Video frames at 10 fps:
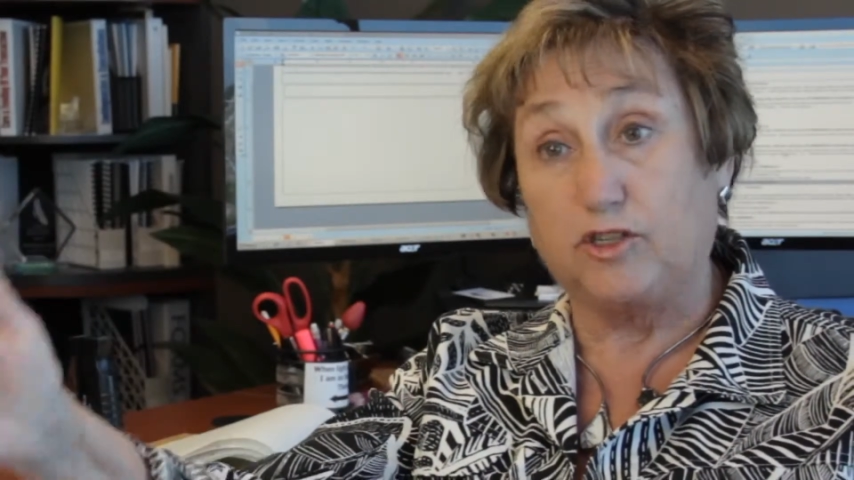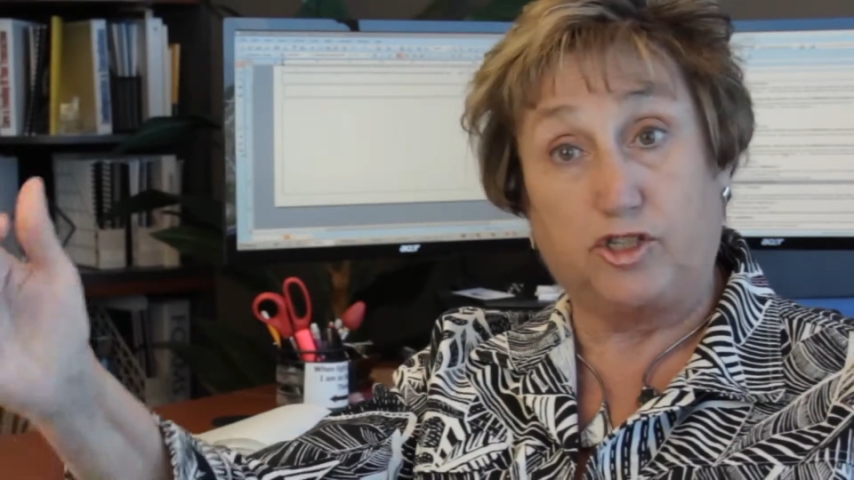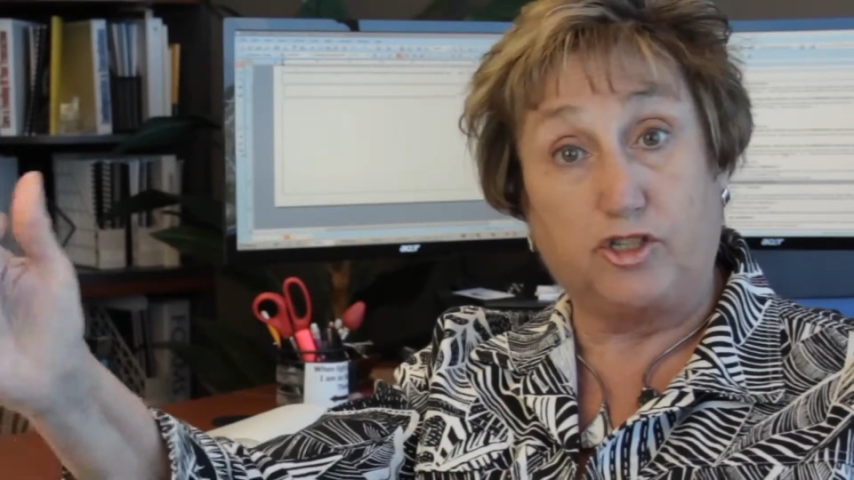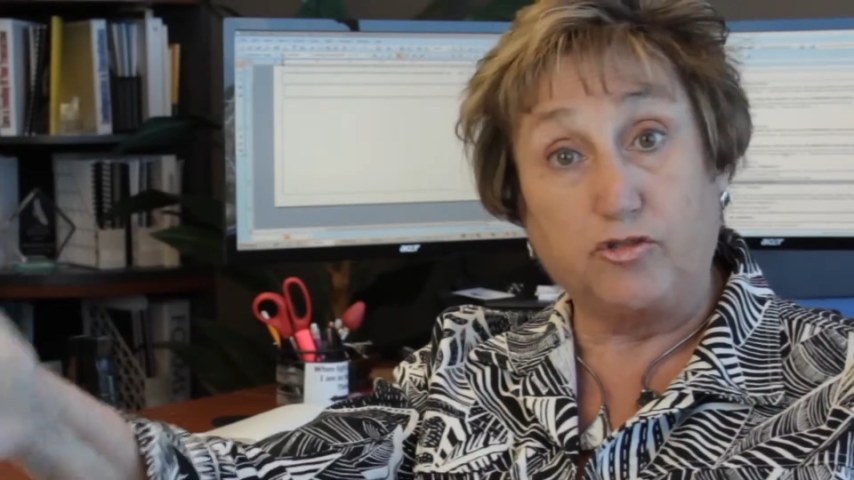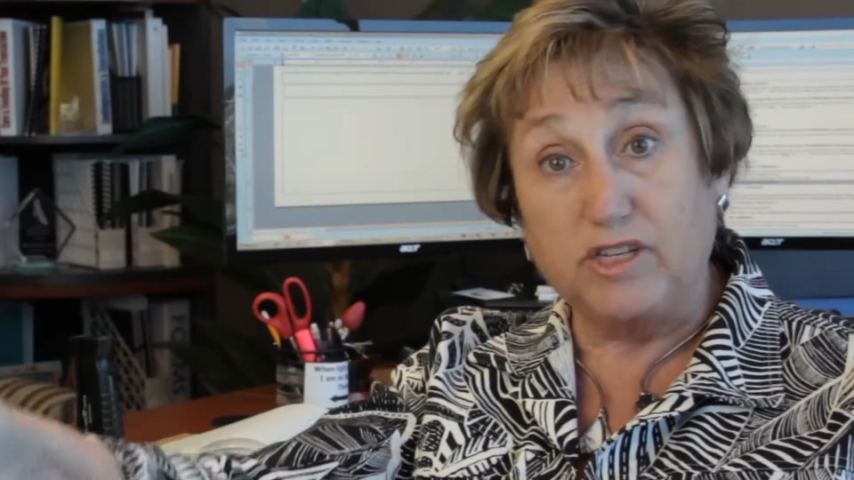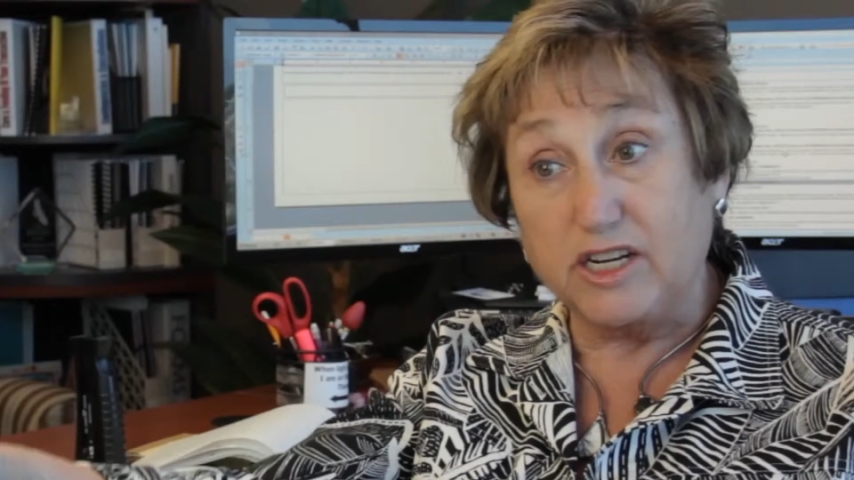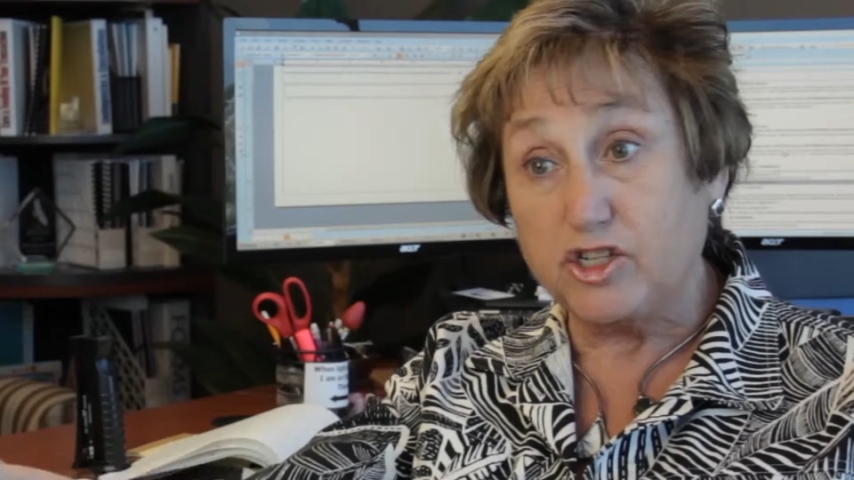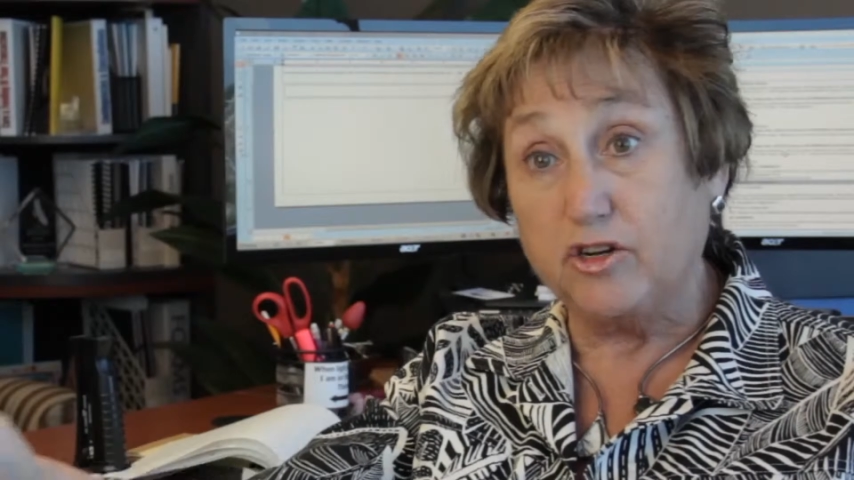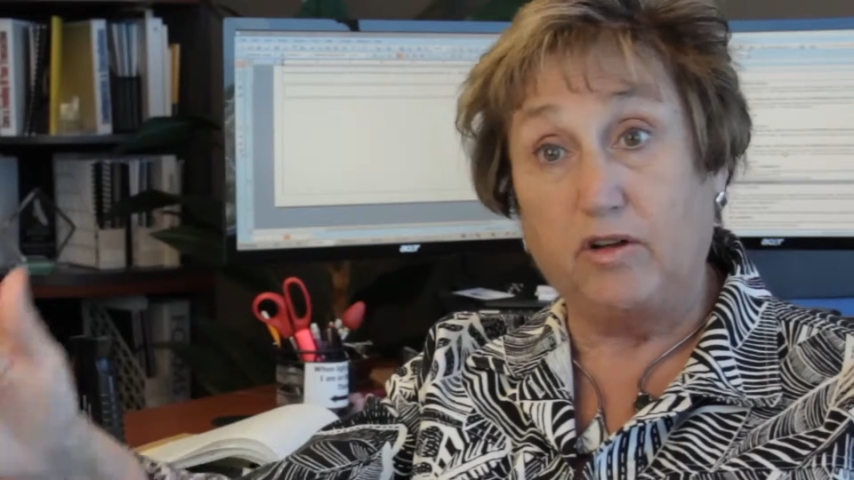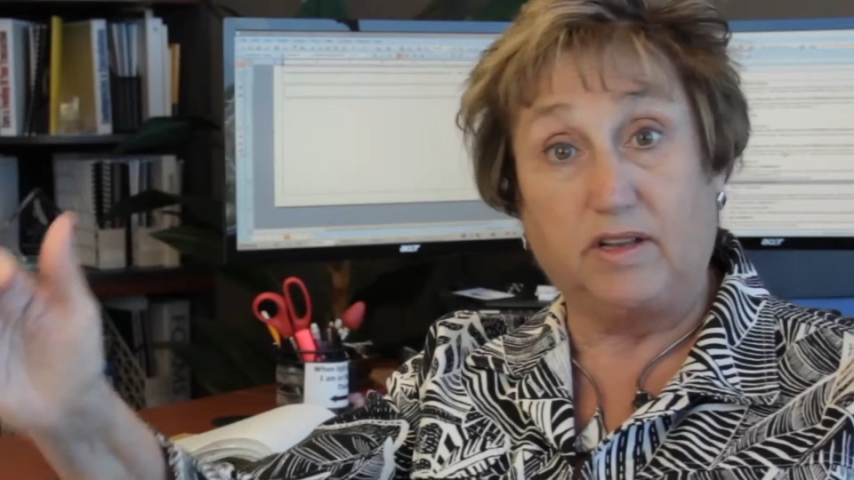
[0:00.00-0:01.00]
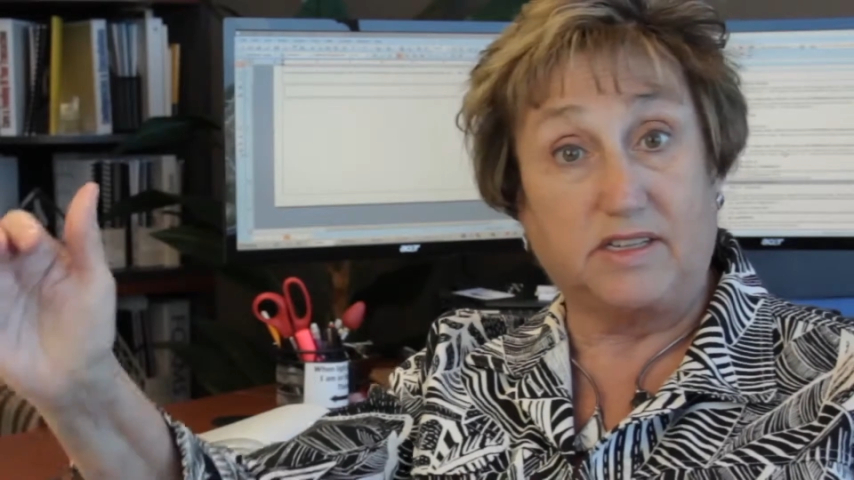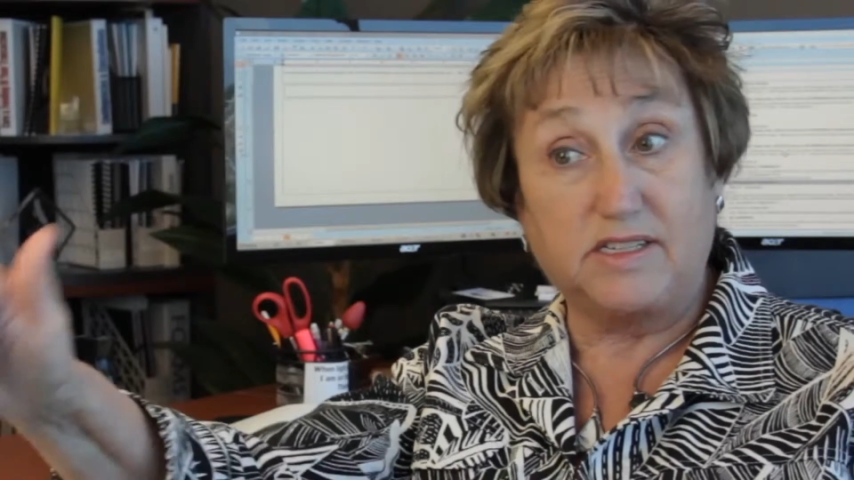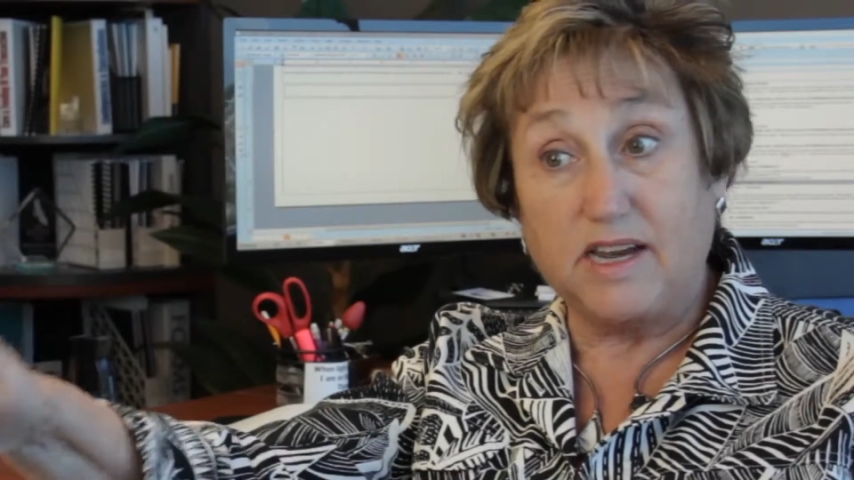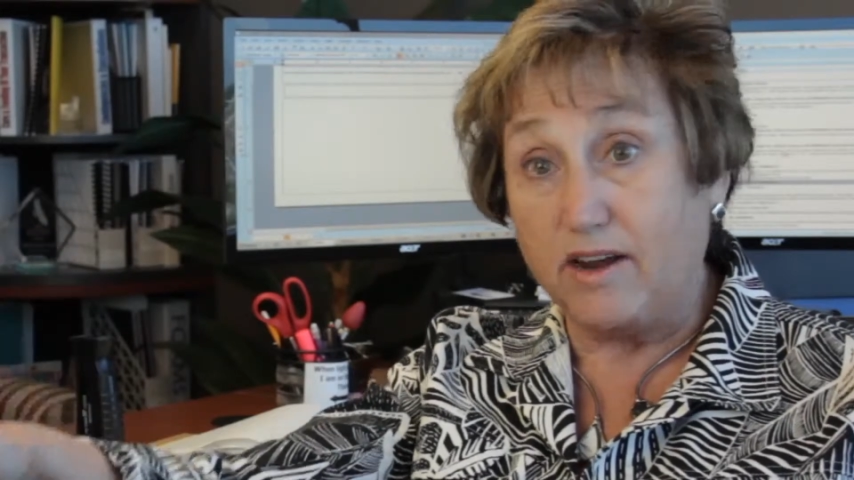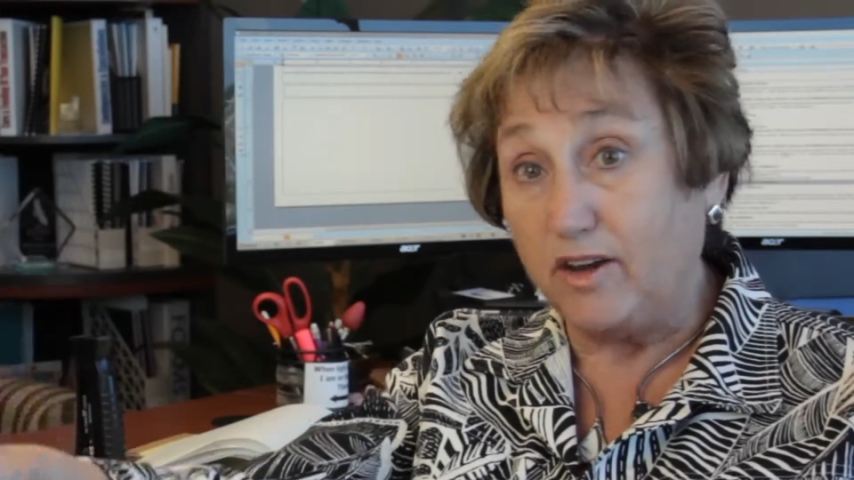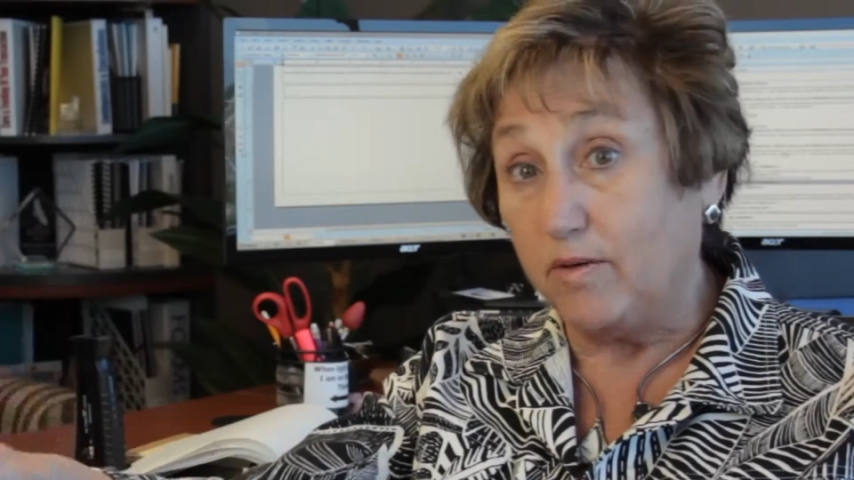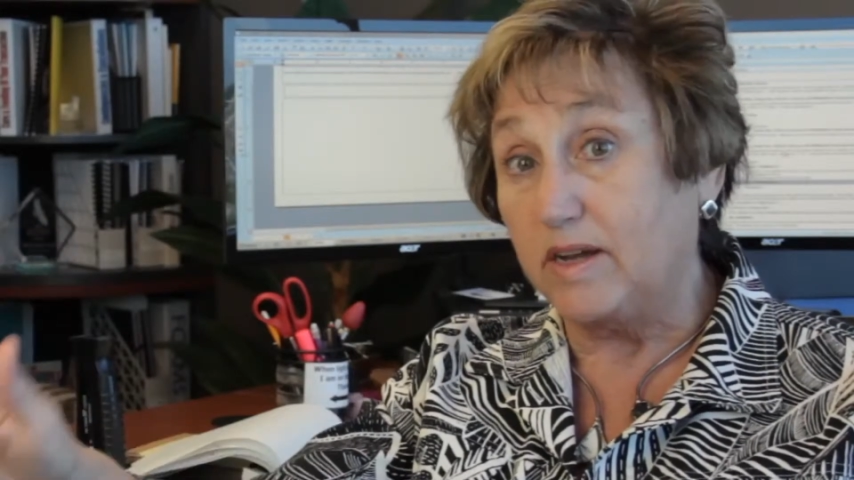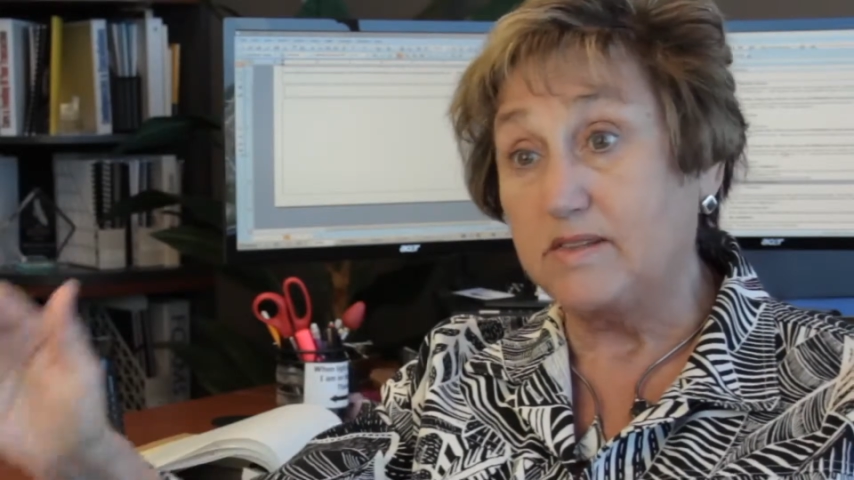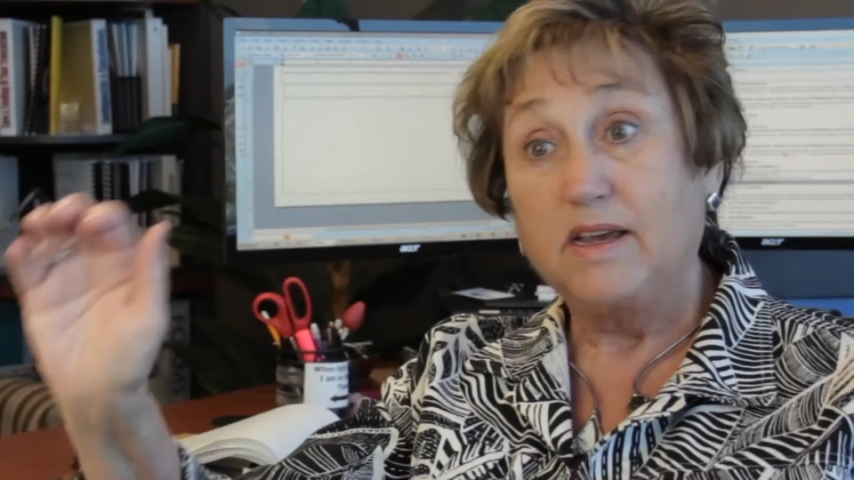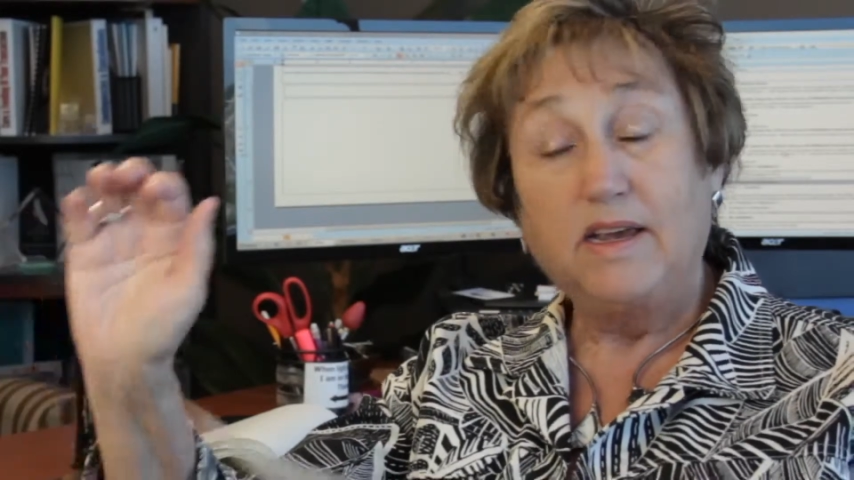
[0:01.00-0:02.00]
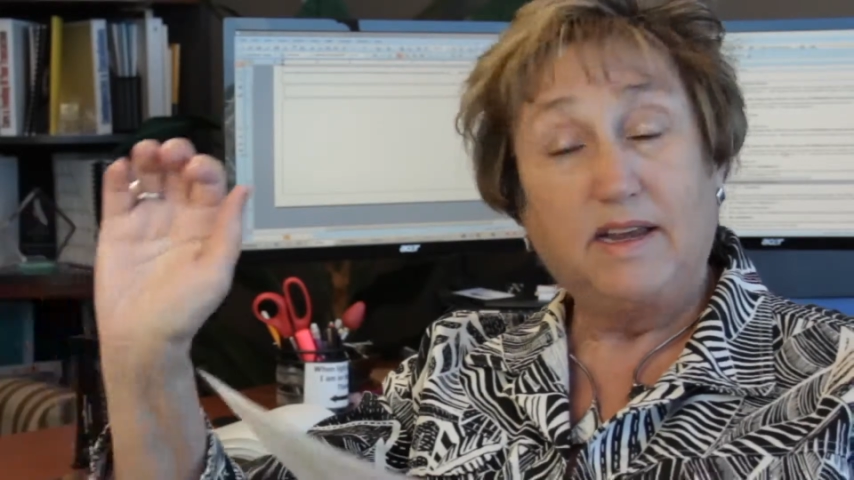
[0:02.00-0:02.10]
it's judicial, it's tenuous,